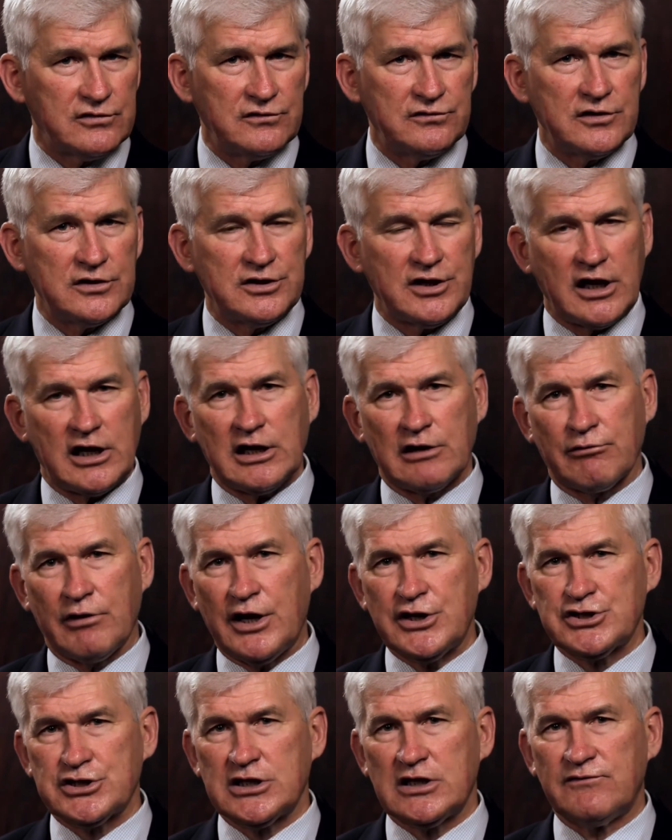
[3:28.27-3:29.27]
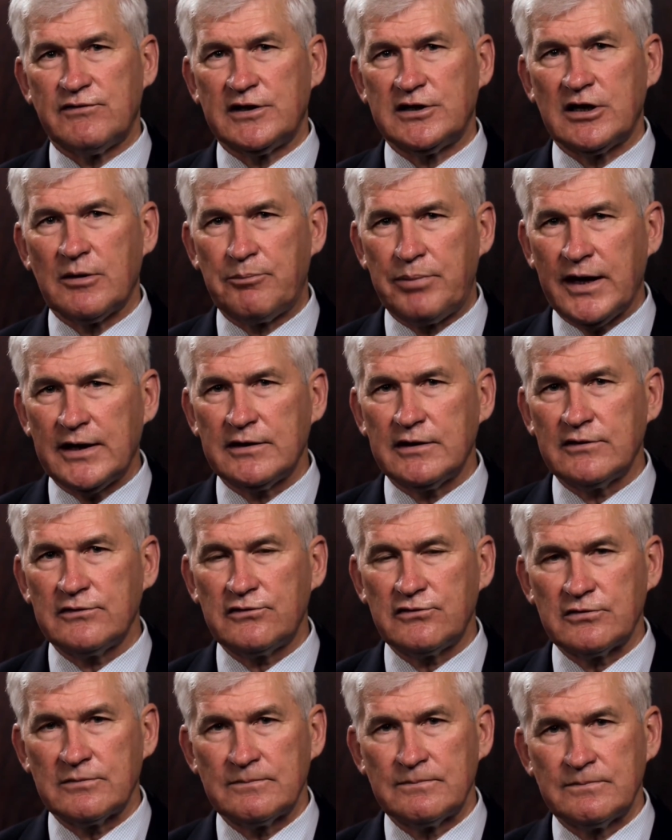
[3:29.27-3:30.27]
as the Declaration of
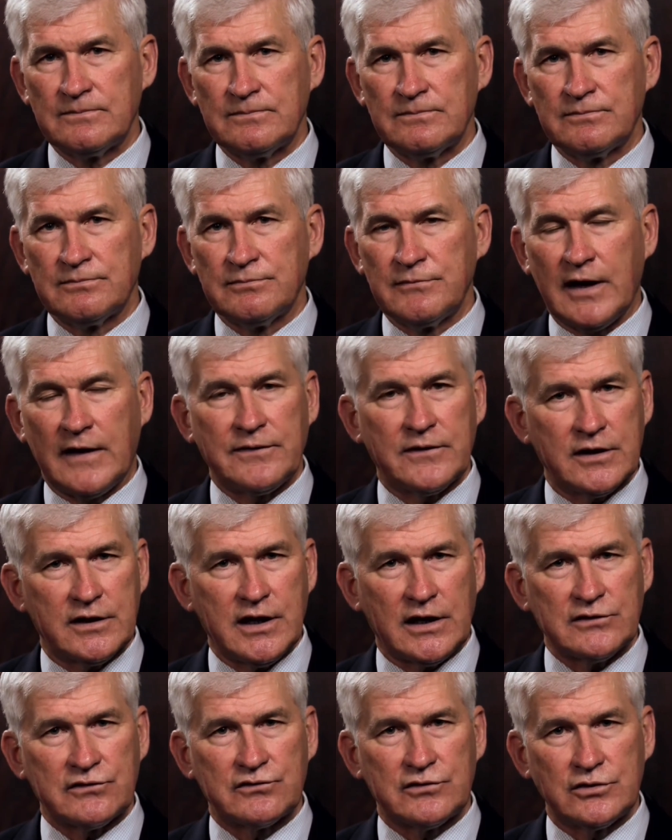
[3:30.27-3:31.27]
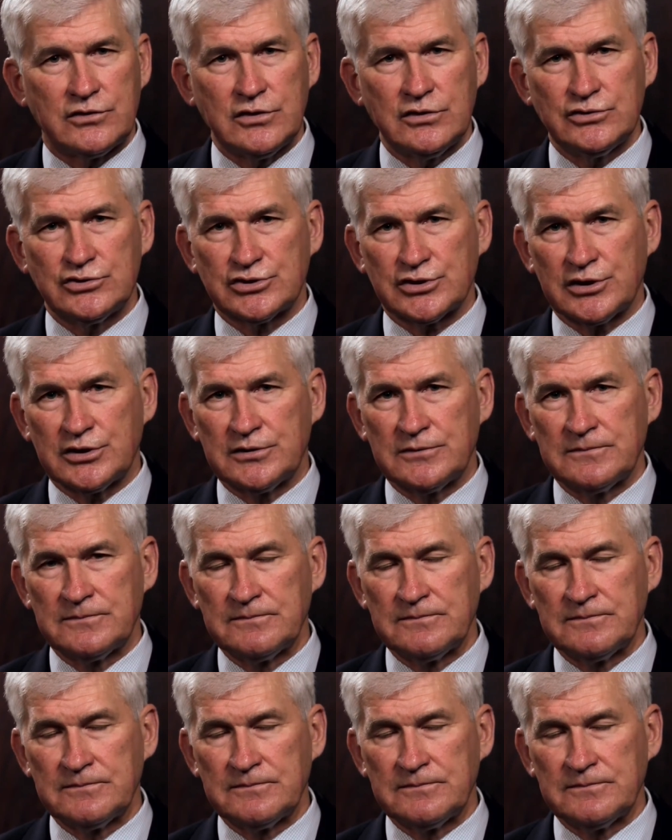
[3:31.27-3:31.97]
Independence and the Constitution.